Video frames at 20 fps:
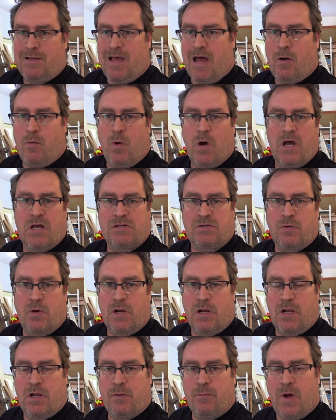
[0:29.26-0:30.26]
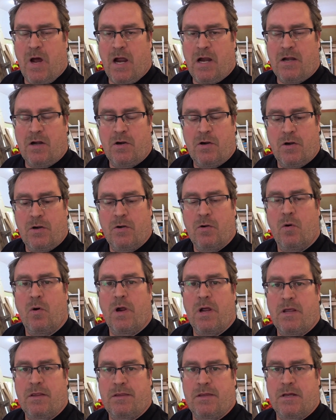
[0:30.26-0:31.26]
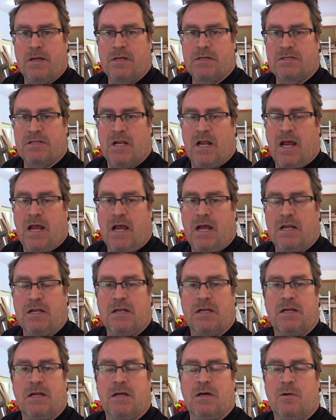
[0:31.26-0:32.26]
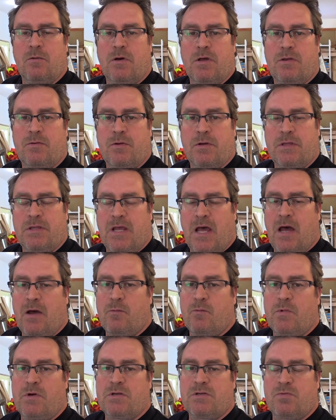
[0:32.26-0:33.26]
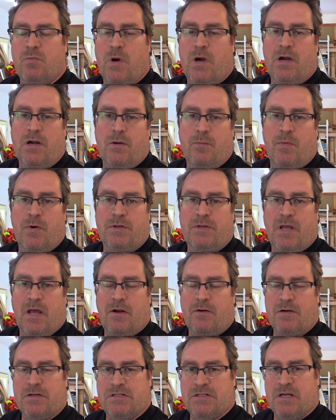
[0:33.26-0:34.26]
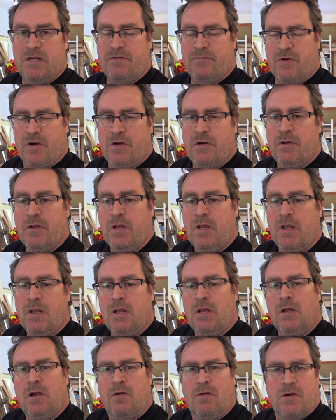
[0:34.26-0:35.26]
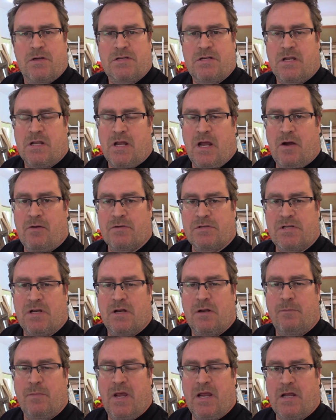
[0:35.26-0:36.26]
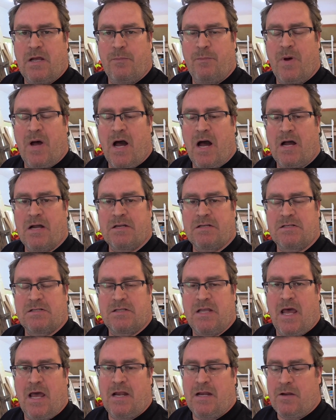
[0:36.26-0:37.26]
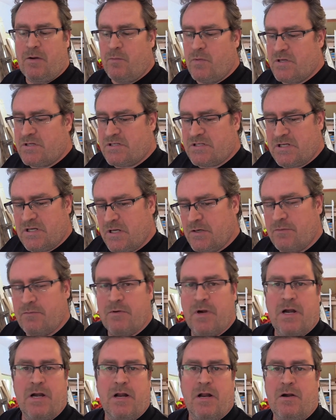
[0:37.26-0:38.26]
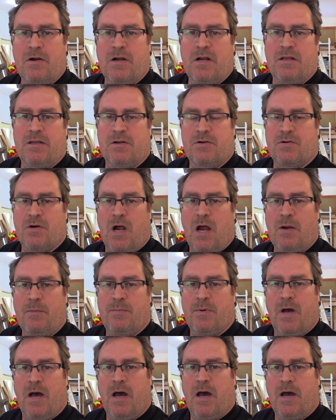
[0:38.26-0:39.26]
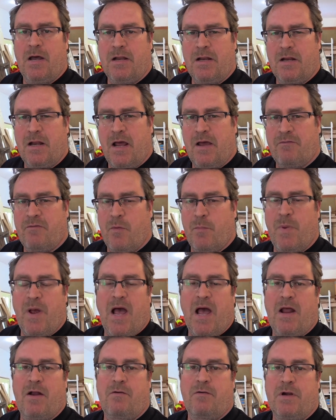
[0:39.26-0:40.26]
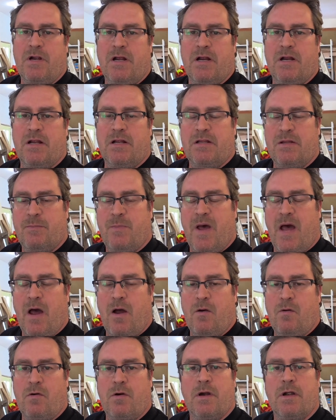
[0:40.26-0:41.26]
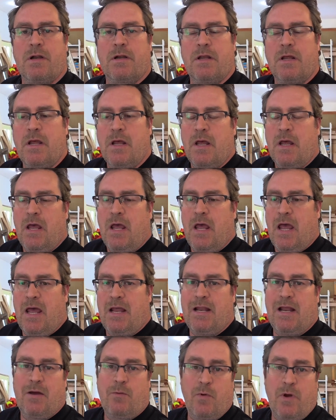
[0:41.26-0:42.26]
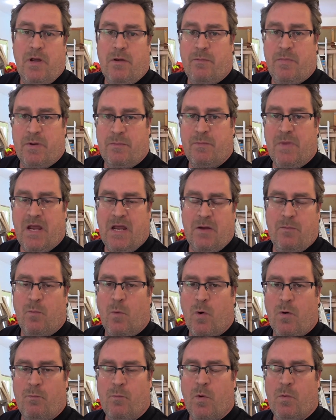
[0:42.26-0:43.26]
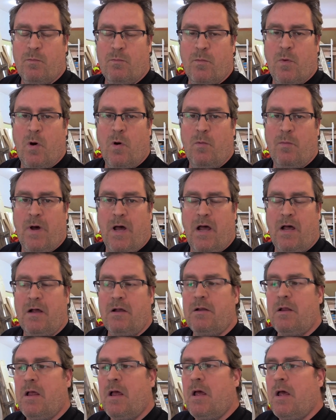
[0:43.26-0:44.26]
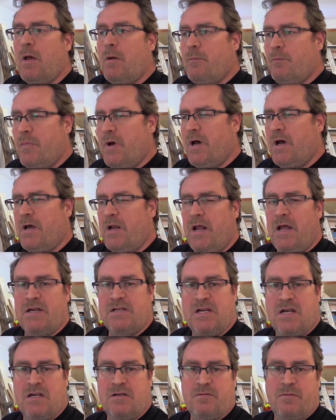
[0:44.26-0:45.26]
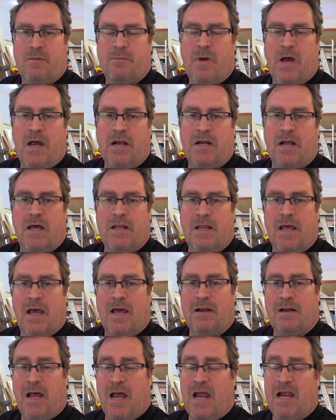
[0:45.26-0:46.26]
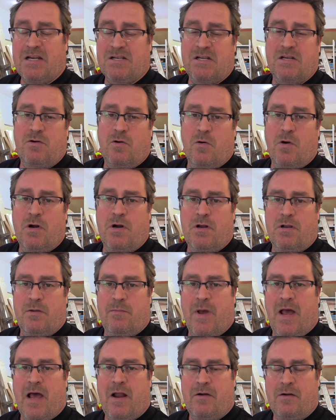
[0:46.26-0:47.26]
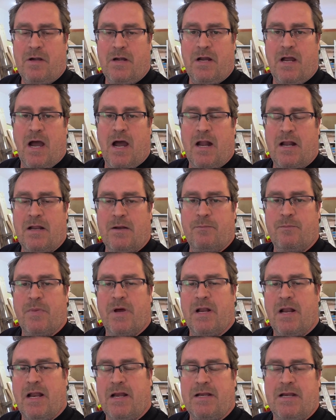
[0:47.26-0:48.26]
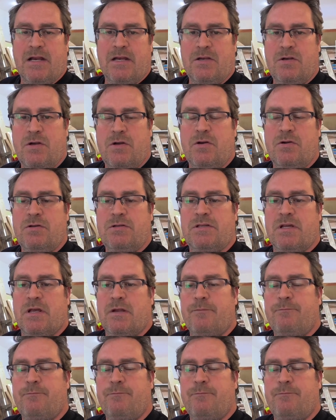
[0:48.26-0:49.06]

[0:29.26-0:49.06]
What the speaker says: That was one of the minor annoying things that I had to deal with that was where to put that receiver. Originally I was going to make a box that it would sit right underneath the tripod and have a battery in it to power it, and that way it would make it more mobile. But I changed my mind on that. I actually ordered the battery and got it, but I didn't use